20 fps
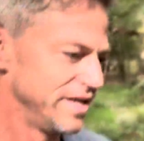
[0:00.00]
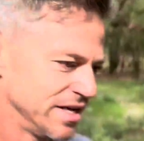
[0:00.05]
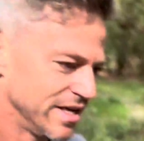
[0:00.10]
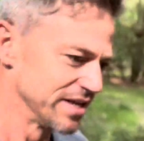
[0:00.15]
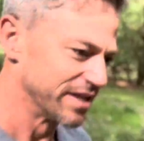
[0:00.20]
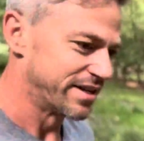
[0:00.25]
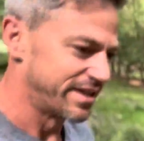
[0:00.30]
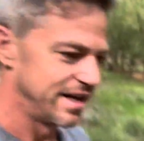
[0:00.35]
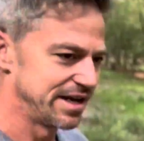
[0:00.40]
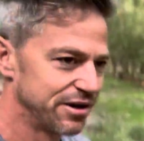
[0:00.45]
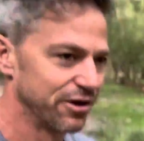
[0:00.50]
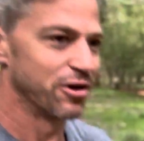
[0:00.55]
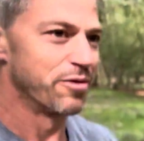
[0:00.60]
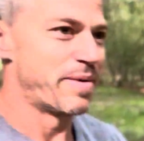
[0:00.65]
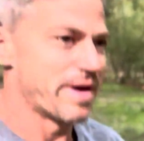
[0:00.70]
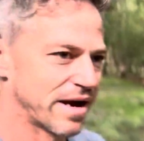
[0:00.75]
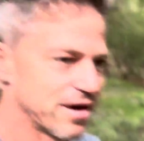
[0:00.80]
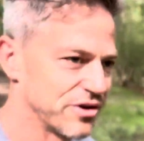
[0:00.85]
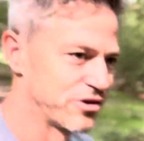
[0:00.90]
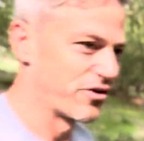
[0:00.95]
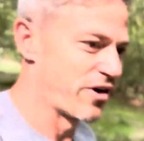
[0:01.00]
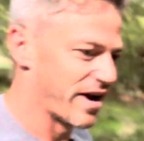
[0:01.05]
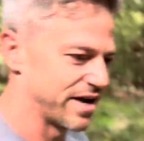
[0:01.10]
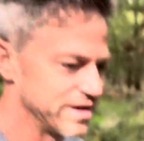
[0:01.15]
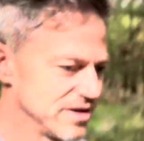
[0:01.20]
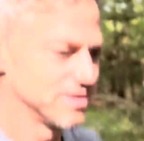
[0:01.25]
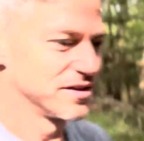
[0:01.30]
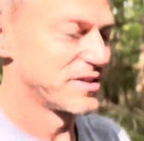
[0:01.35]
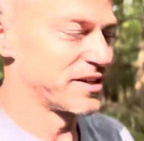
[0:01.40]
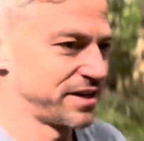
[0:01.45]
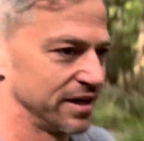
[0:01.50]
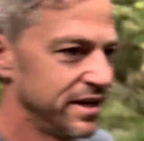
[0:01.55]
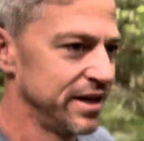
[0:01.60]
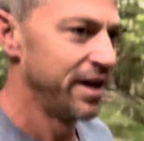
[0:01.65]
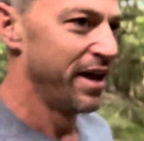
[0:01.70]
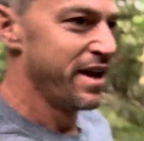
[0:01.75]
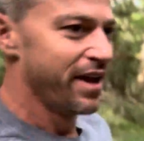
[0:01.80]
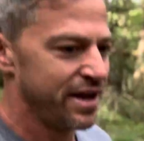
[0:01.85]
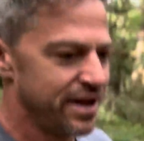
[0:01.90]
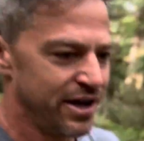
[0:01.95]
slid on a pair of trainers
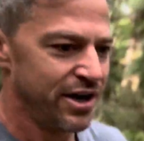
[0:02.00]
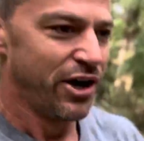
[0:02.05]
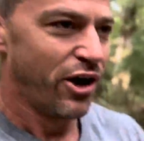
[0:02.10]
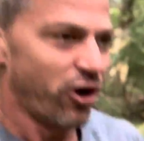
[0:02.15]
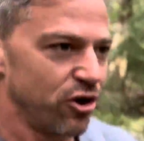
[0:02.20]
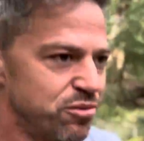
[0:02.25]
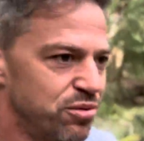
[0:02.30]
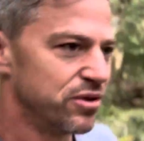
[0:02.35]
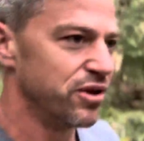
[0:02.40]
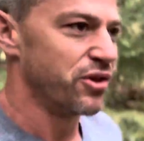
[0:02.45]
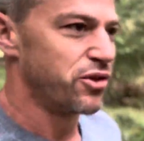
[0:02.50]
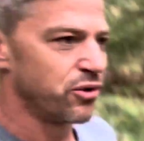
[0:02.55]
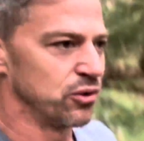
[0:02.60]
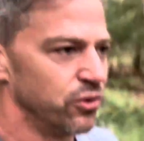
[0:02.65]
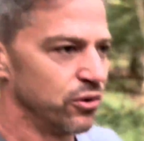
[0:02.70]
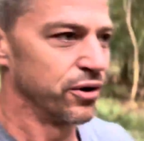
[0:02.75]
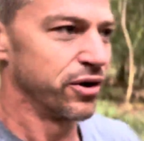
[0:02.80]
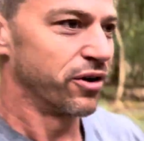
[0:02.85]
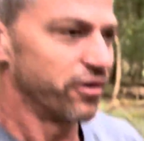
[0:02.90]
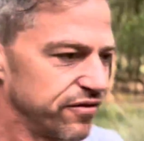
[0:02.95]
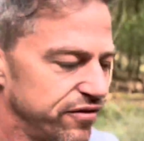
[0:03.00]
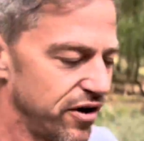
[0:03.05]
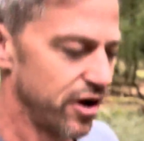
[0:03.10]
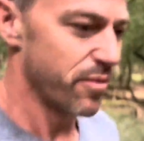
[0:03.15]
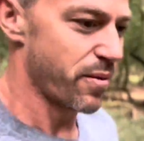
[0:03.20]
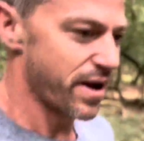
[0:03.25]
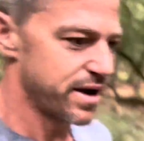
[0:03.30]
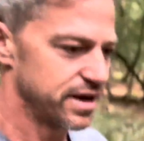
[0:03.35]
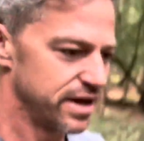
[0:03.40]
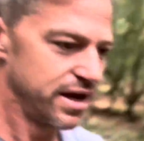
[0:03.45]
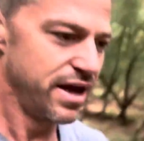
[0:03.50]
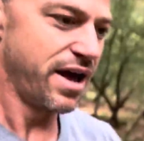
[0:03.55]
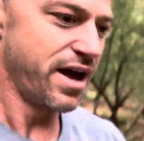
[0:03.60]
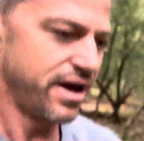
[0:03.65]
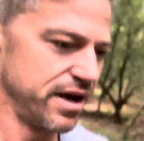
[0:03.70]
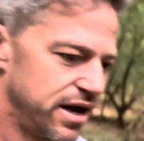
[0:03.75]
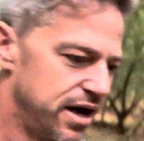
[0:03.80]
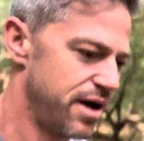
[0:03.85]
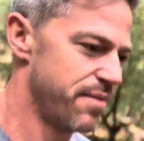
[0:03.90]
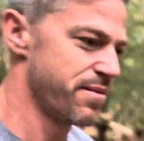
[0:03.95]
opened the door and off I went
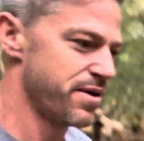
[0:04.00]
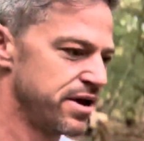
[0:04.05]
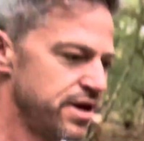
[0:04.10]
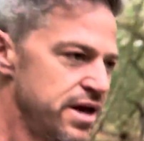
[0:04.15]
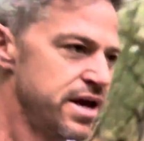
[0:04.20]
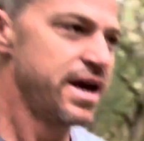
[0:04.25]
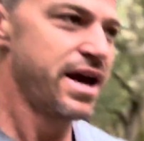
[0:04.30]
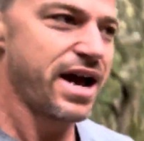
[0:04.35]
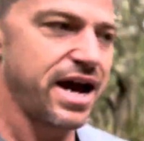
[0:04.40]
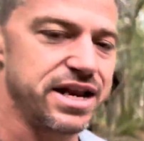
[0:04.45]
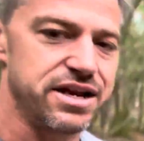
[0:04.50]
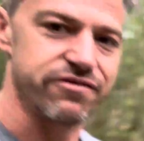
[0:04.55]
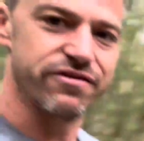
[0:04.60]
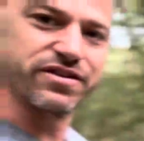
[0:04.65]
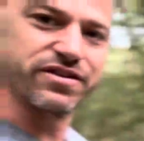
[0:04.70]
um, and you're